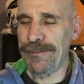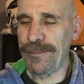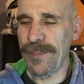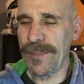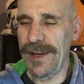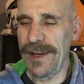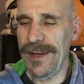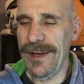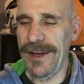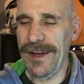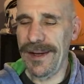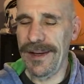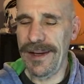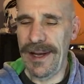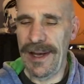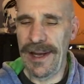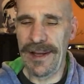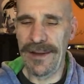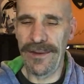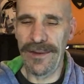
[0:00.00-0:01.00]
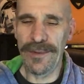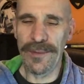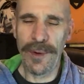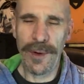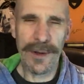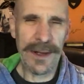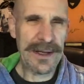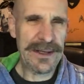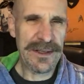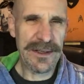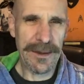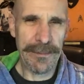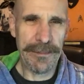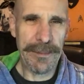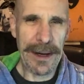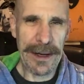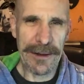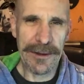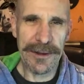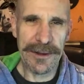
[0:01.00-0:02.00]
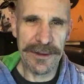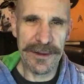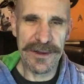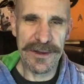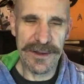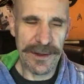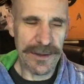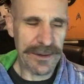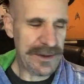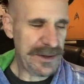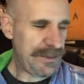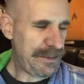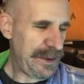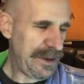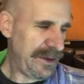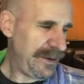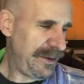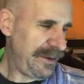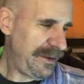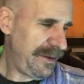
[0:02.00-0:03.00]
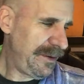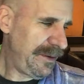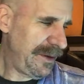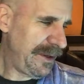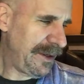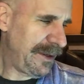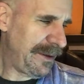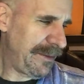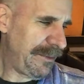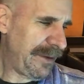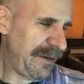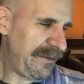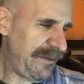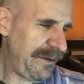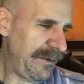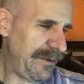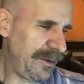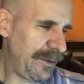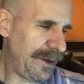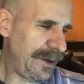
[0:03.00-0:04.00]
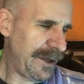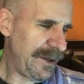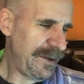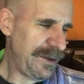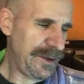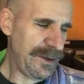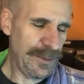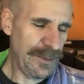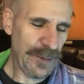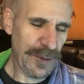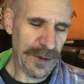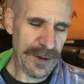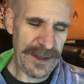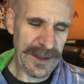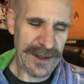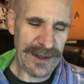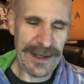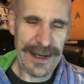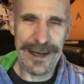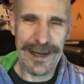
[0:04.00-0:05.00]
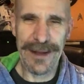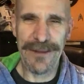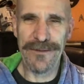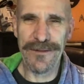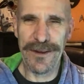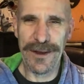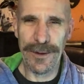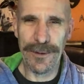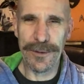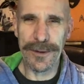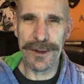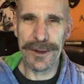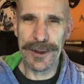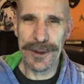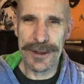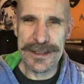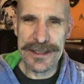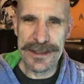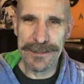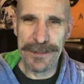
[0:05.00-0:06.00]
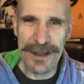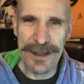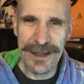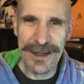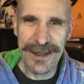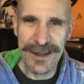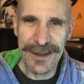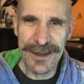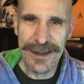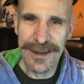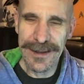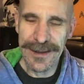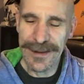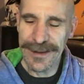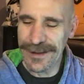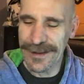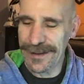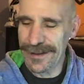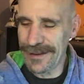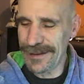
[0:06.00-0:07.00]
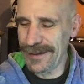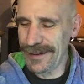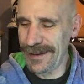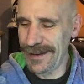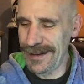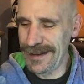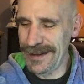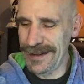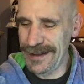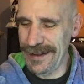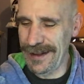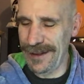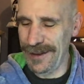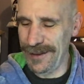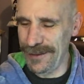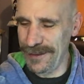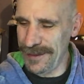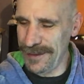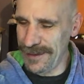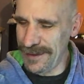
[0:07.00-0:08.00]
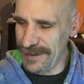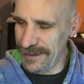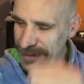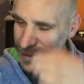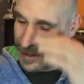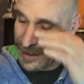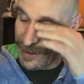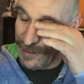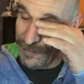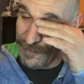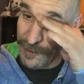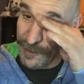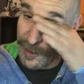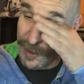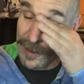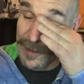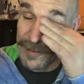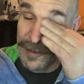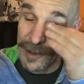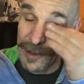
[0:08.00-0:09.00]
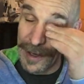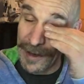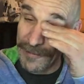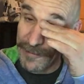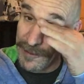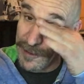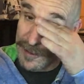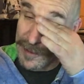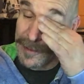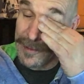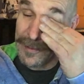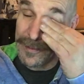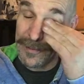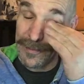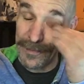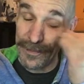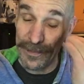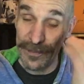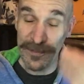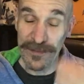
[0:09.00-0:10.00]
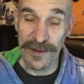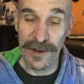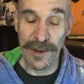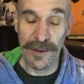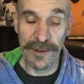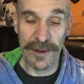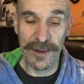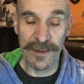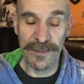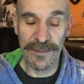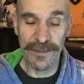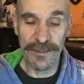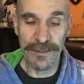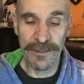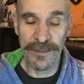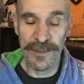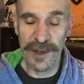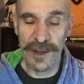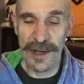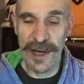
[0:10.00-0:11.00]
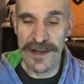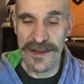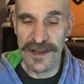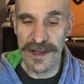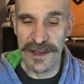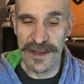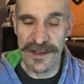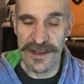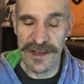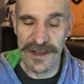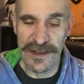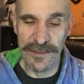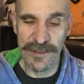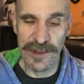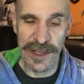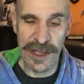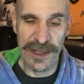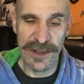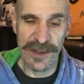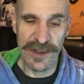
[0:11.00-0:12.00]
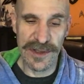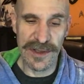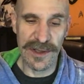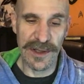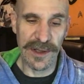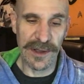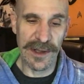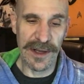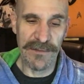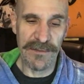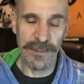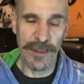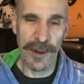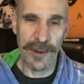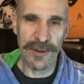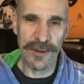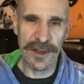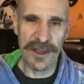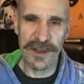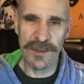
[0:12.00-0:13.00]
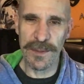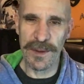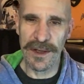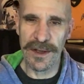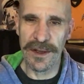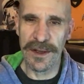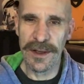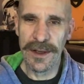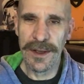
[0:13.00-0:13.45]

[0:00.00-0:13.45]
uh, and the Rolex Submariner has always been uh, my favorite watch. Good morning, Lady Fiona Crispin. Good to see you. Thank you for all of your effort, Fiona. You guys are going to see some changes in the lifeboat, and it's been